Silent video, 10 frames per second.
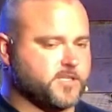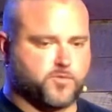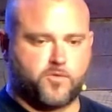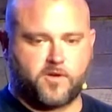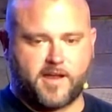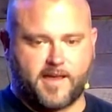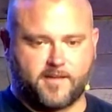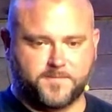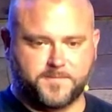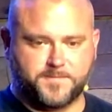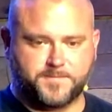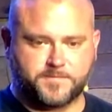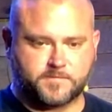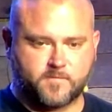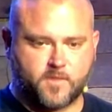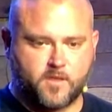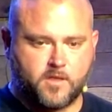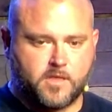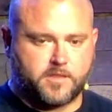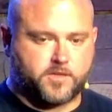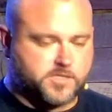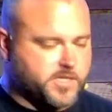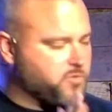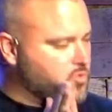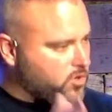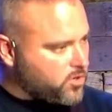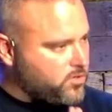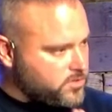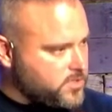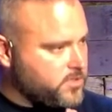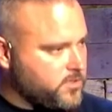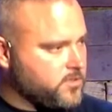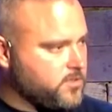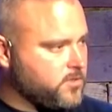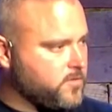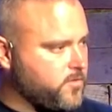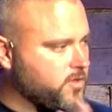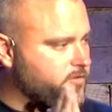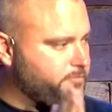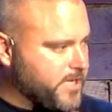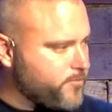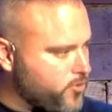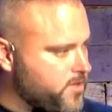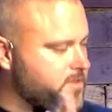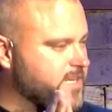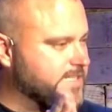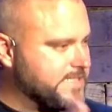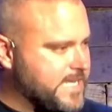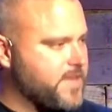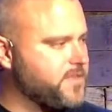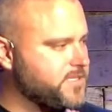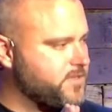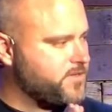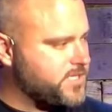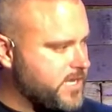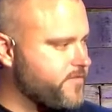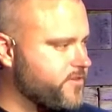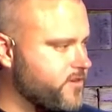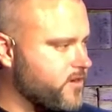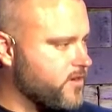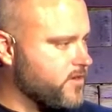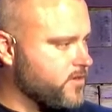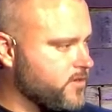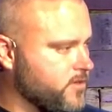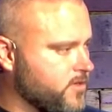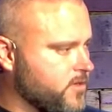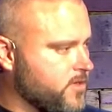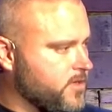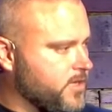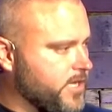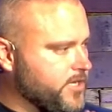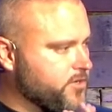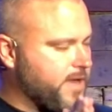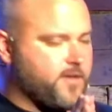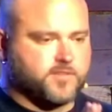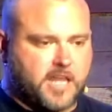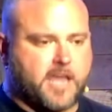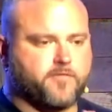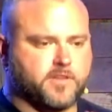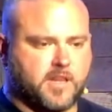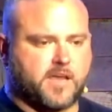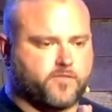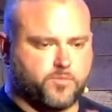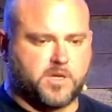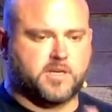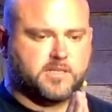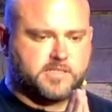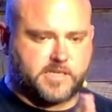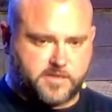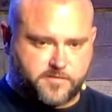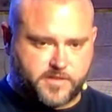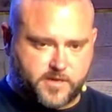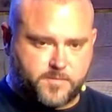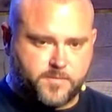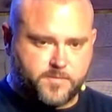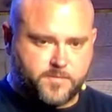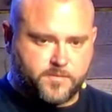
That's where we're at. There's a world full of people that think death is their savior, and you have life and life abundant to give them.